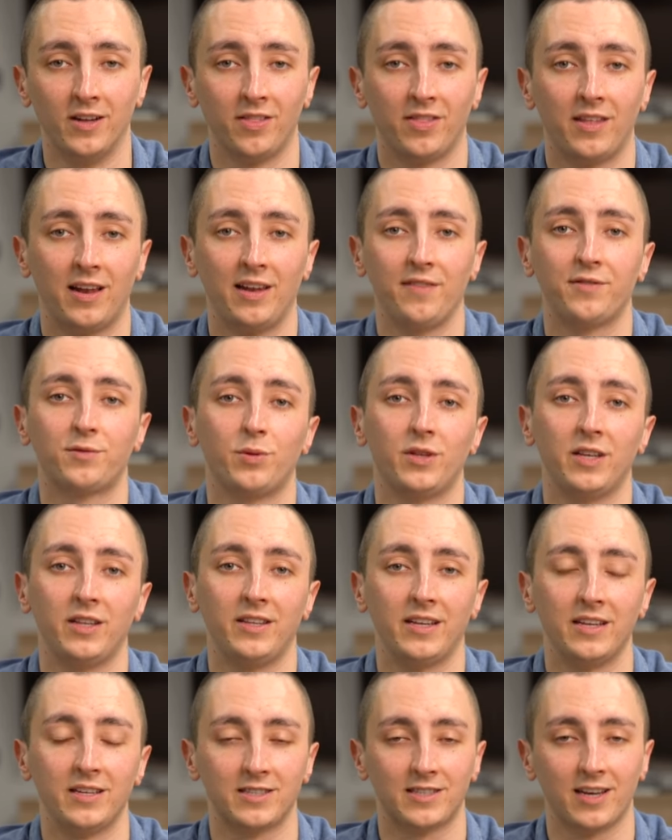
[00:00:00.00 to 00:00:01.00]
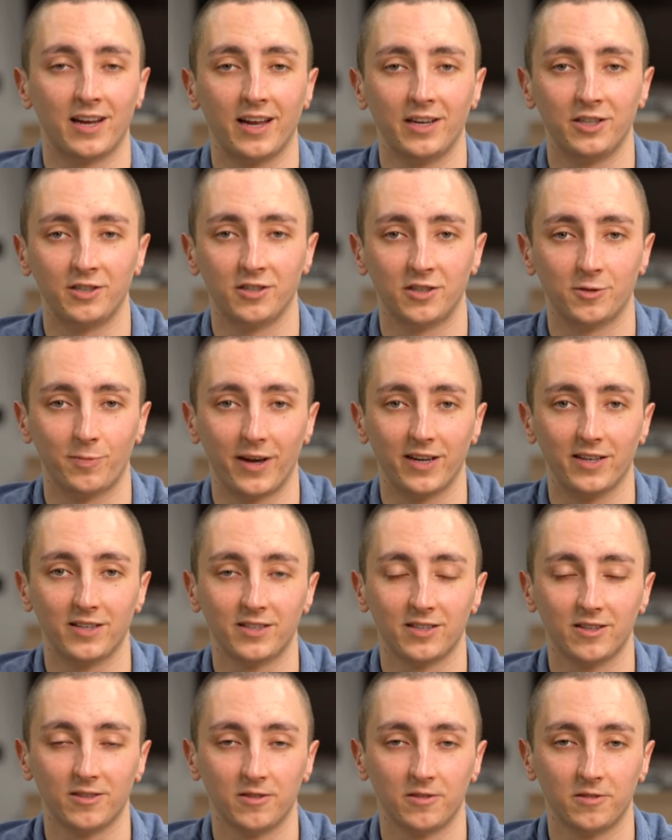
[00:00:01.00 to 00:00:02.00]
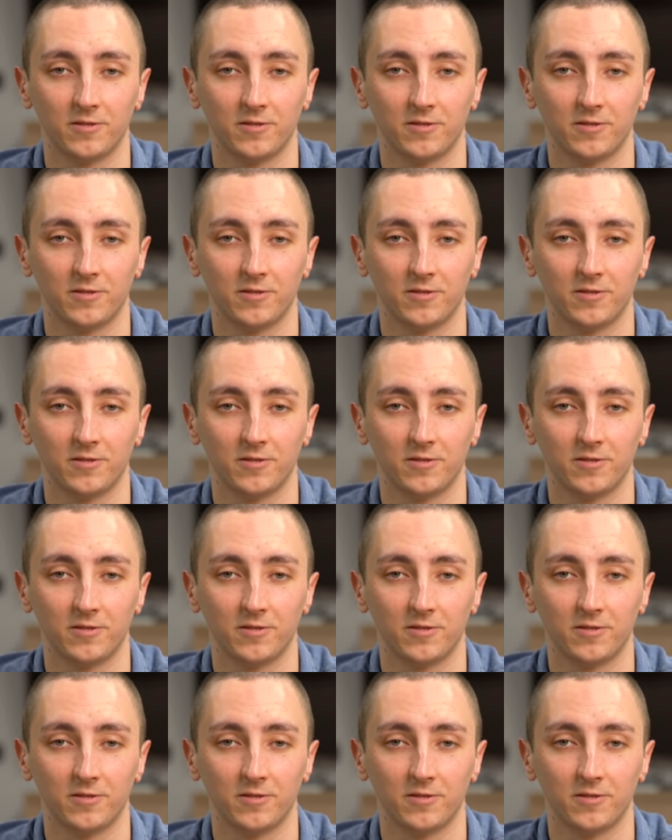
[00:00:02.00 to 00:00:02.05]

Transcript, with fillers: that lives within the installation space.